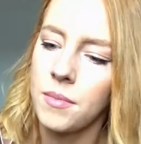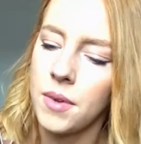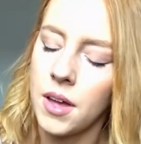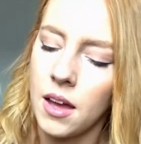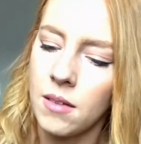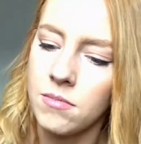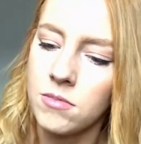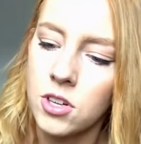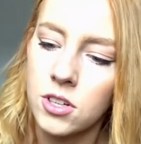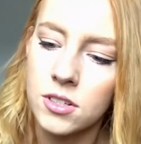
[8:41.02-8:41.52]

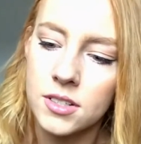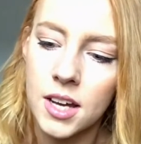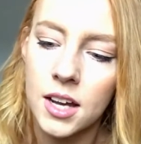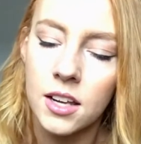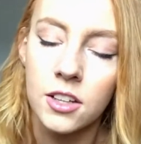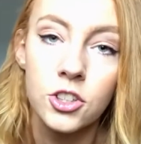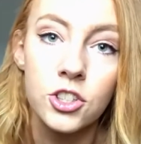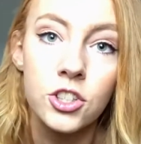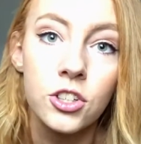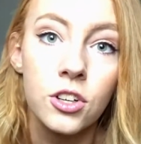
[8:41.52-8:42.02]
I'm not
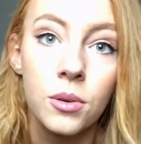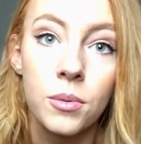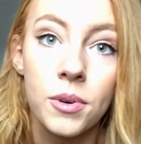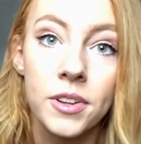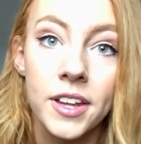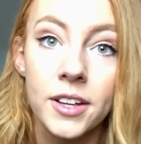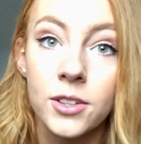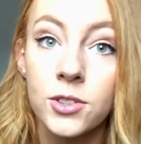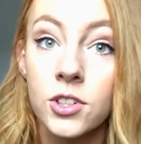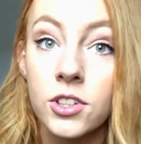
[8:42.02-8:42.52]
entirely sure what
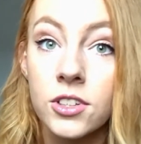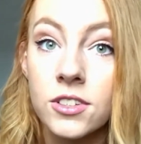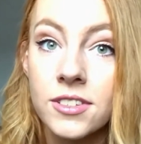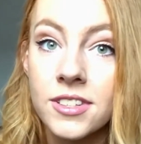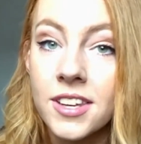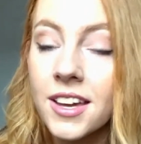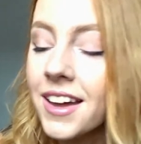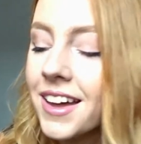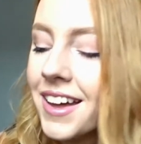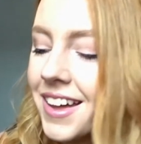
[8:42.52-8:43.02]
that
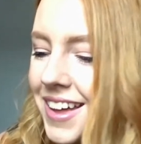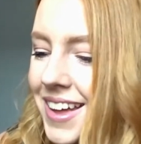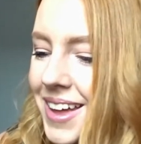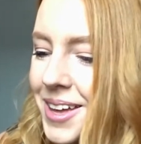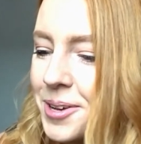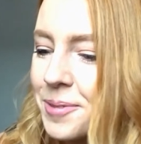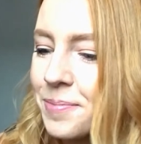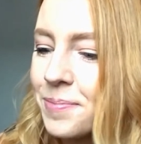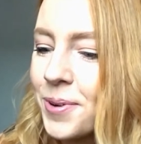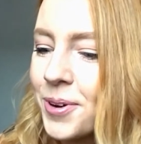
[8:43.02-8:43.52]
does,
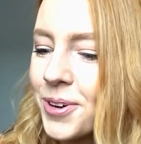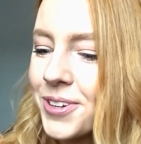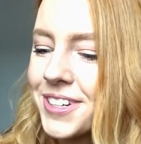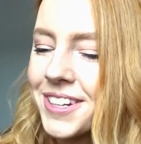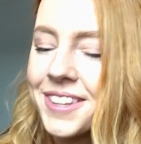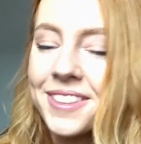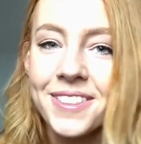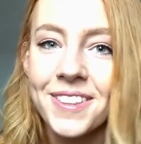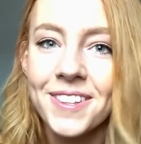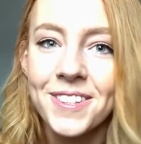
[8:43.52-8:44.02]
but
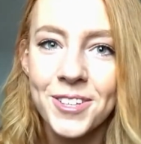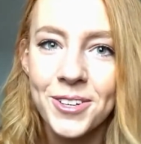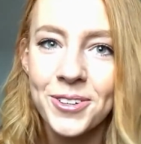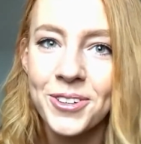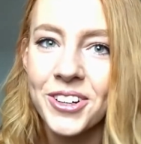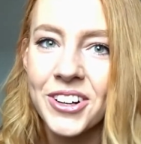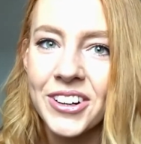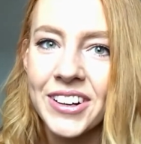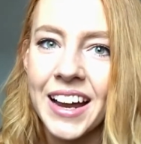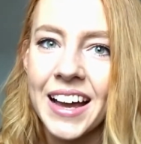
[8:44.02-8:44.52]
they do
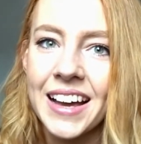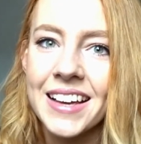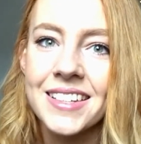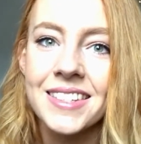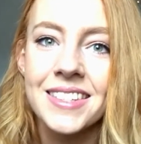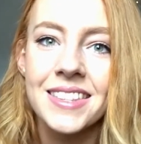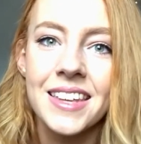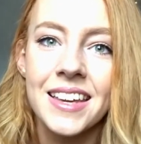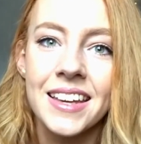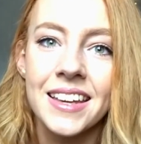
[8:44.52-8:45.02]
look
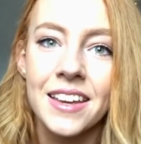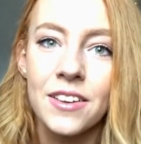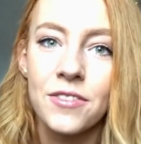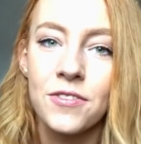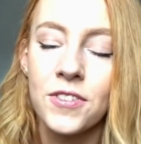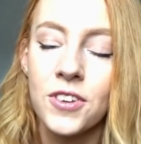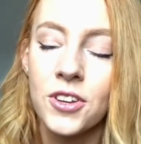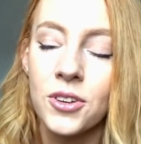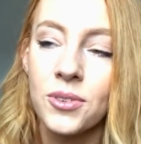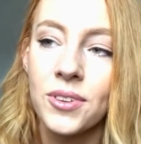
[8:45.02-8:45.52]
nice. They
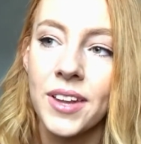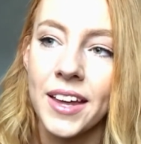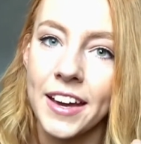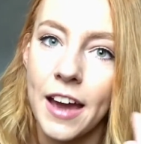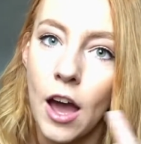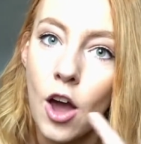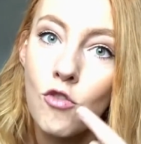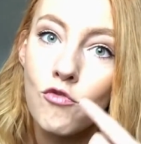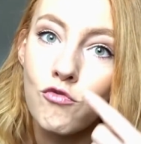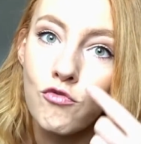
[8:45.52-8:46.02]
give you like
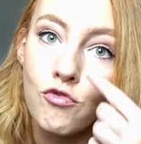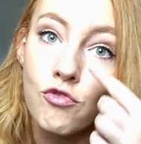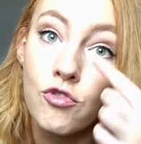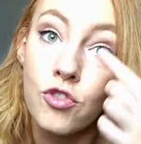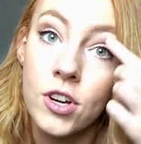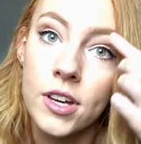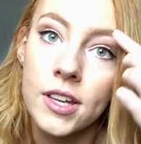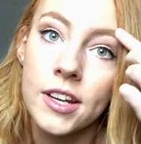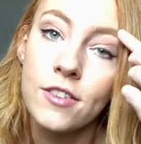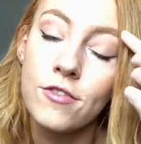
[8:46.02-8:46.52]
a
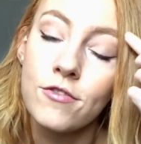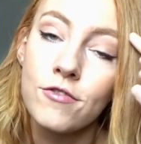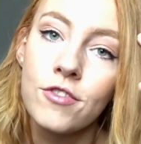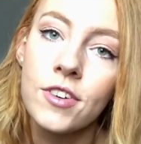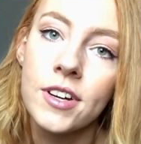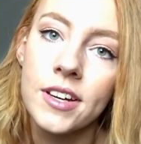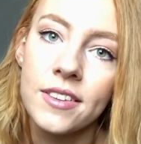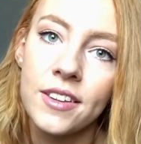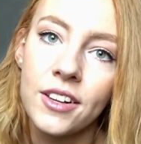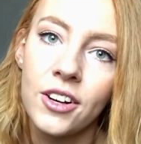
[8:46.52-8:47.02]
really,
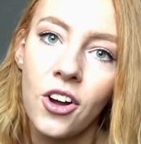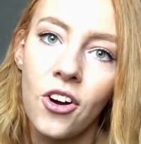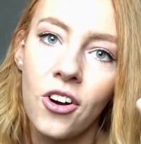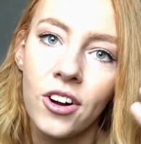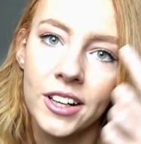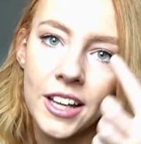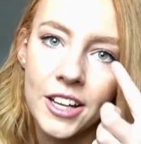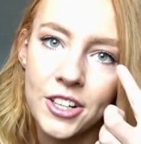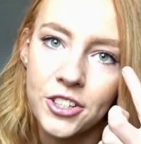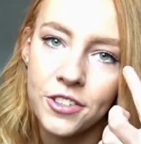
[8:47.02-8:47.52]
really long
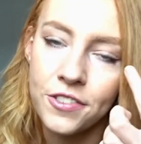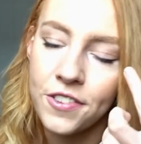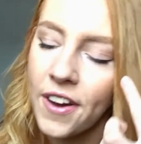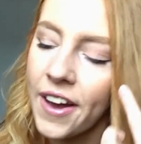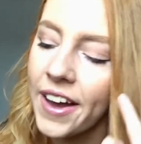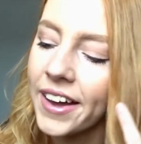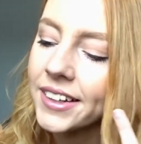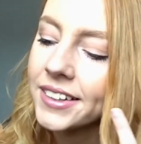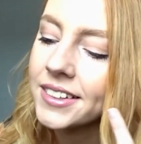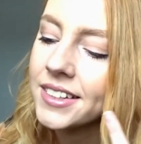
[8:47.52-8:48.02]
lash
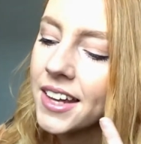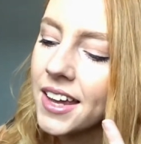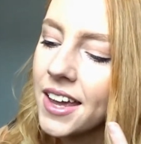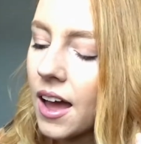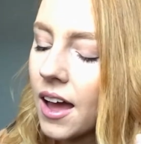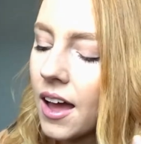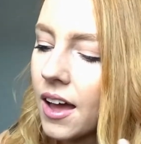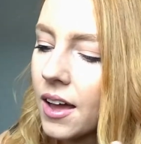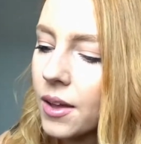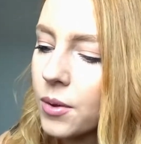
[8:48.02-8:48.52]
effect.
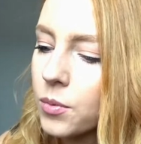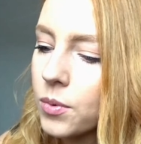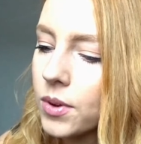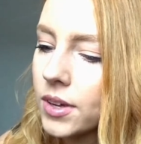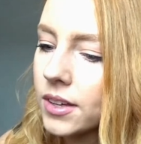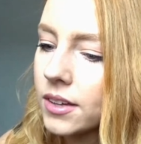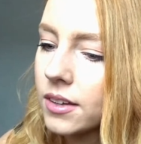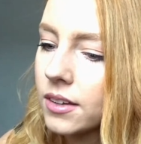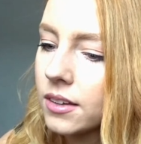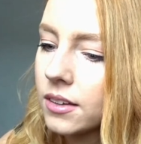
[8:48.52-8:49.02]
I
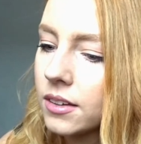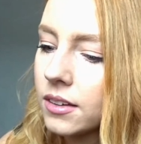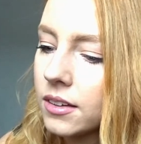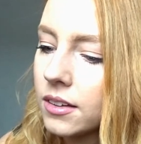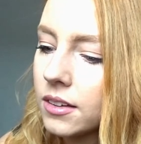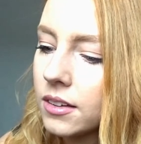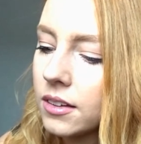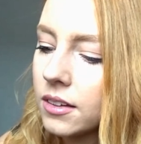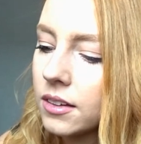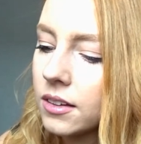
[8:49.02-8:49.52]

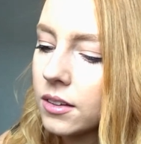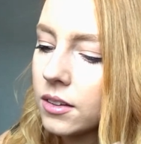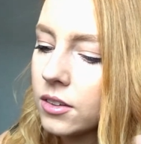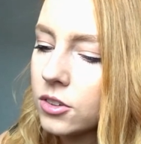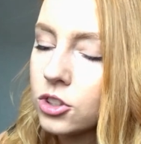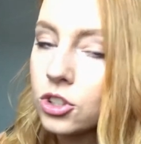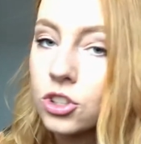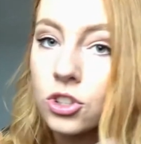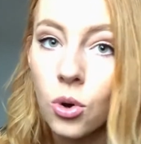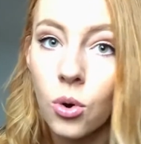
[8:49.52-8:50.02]
will
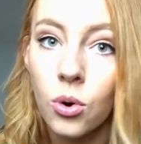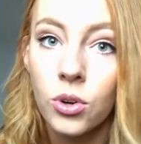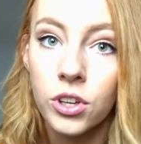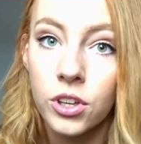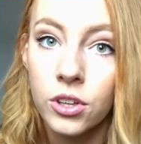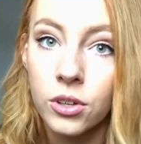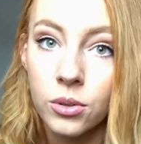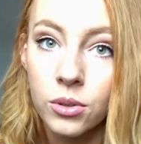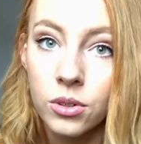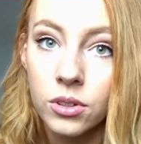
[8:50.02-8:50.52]
show
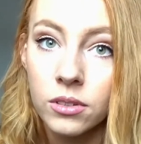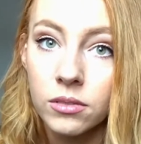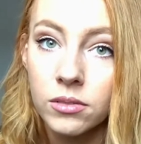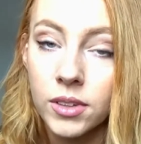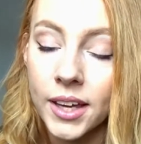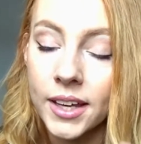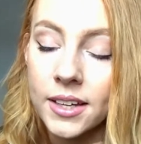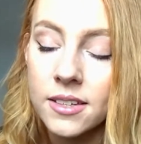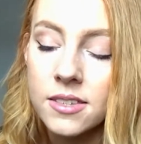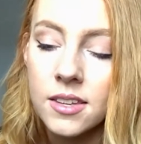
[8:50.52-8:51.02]
you,
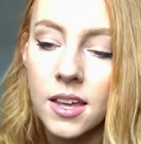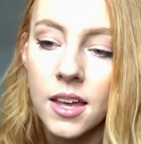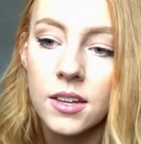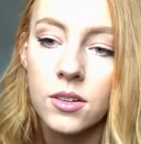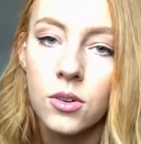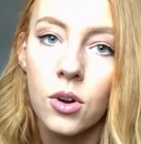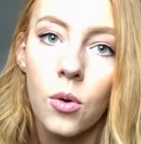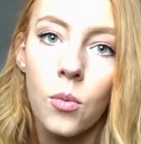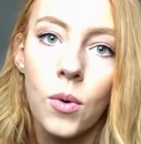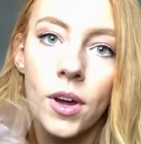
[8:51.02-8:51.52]
like I said,
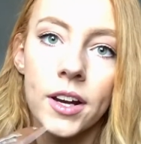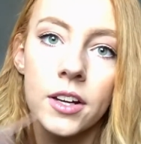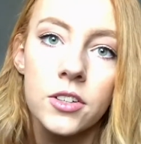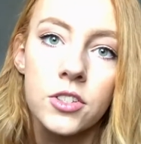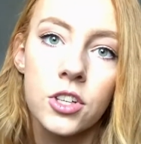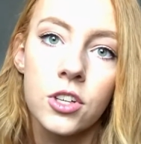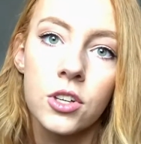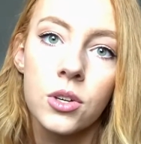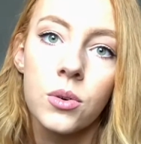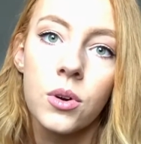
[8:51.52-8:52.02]
when I
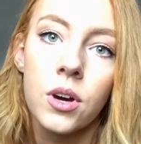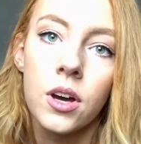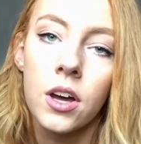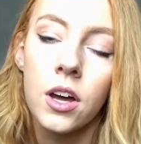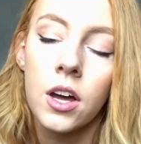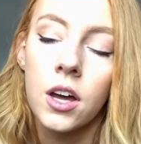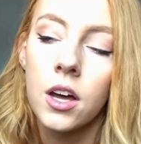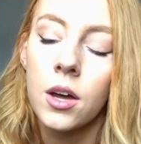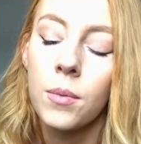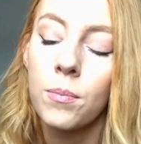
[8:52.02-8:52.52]
do
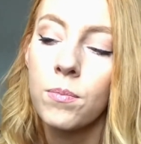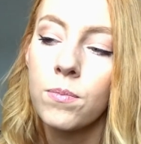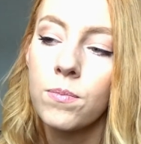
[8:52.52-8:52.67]
a